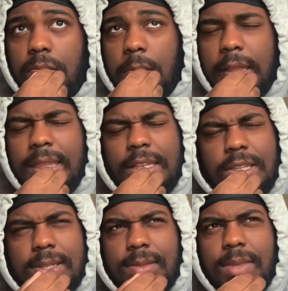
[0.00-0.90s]
I think
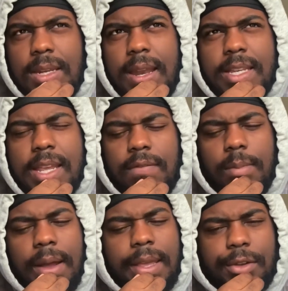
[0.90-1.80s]
she did that to
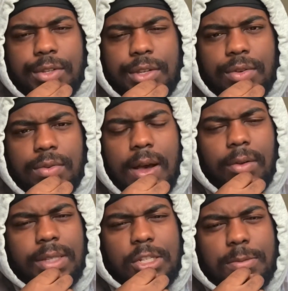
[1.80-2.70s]
everybody else, too. I
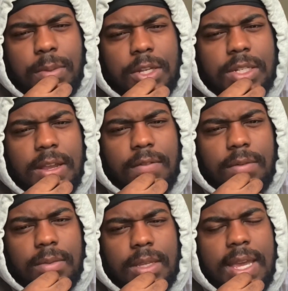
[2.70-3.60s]
don't think she punched
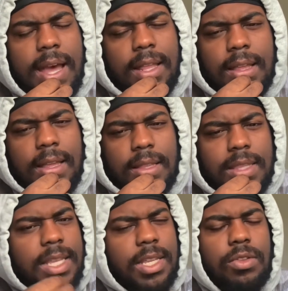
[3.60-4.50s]
every... Yeah, I
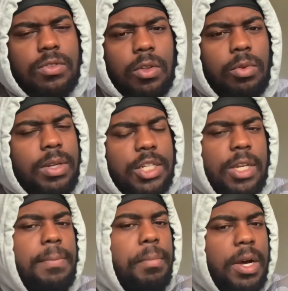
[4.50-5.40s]
think he was the only one that
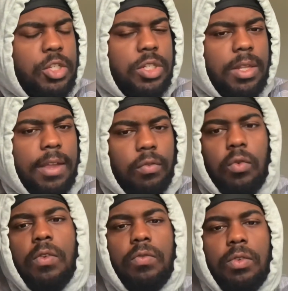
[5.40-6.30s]
she punched, like,
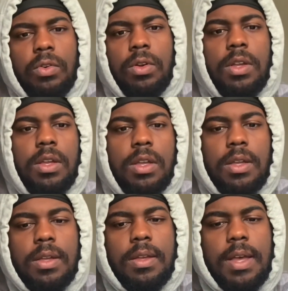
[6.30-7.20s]
for real, for real.
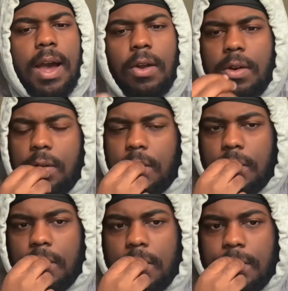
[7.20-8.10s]
I don't know, though.